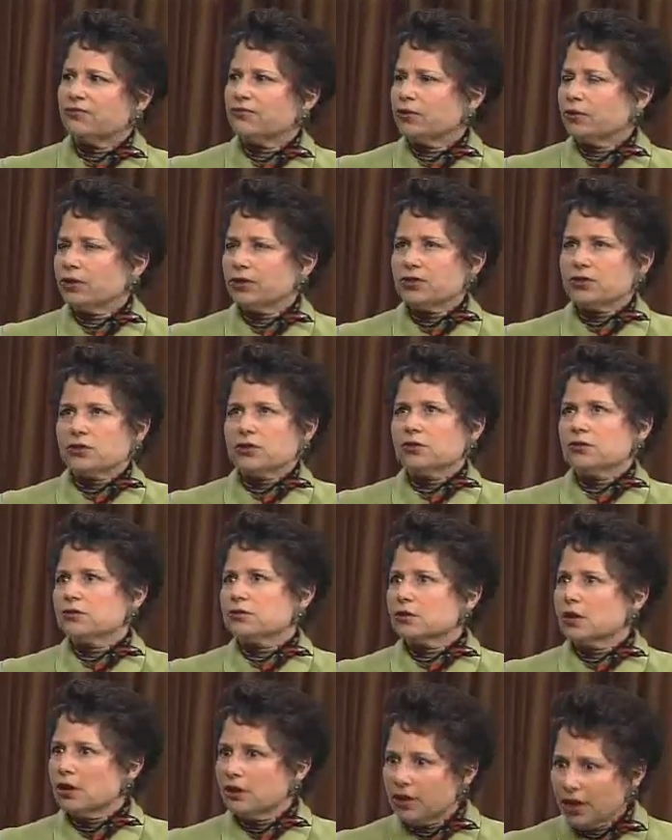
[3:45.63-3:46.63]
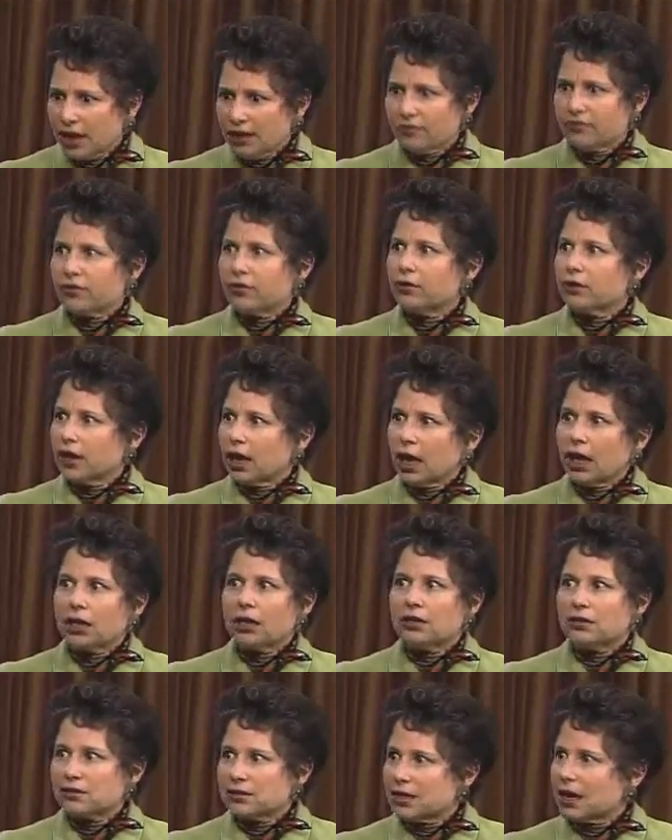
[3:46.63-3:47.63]
For instance, never
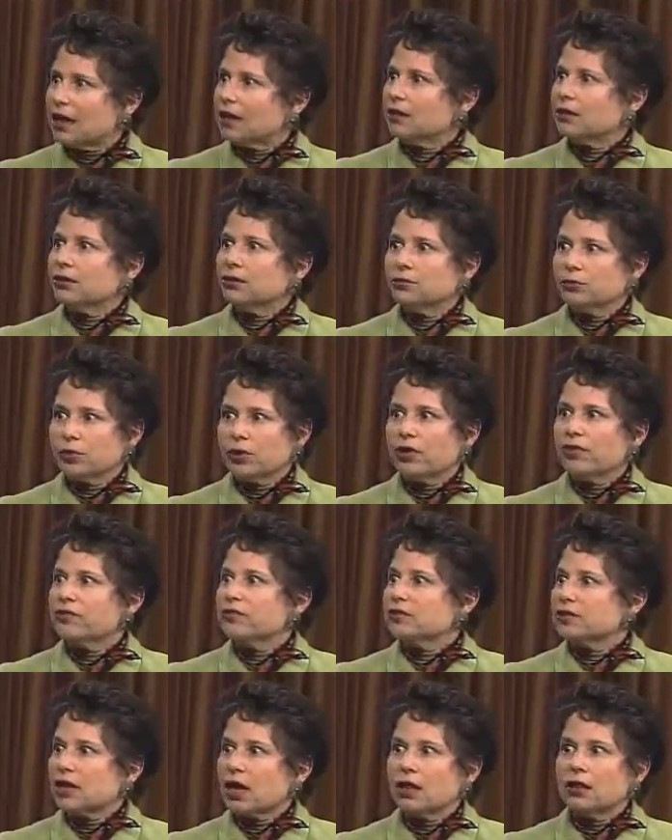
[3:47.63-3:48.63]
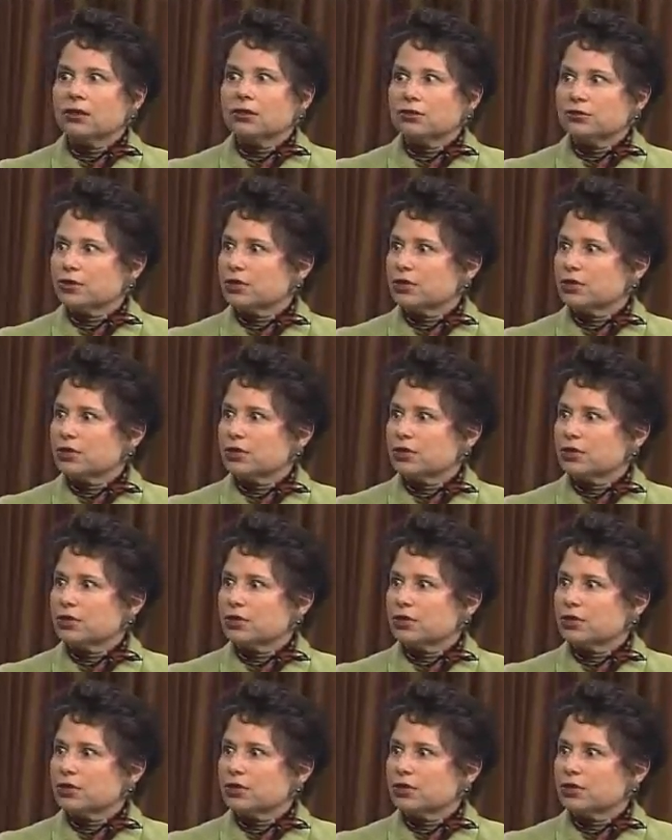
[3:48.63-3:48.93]
get a salad with salad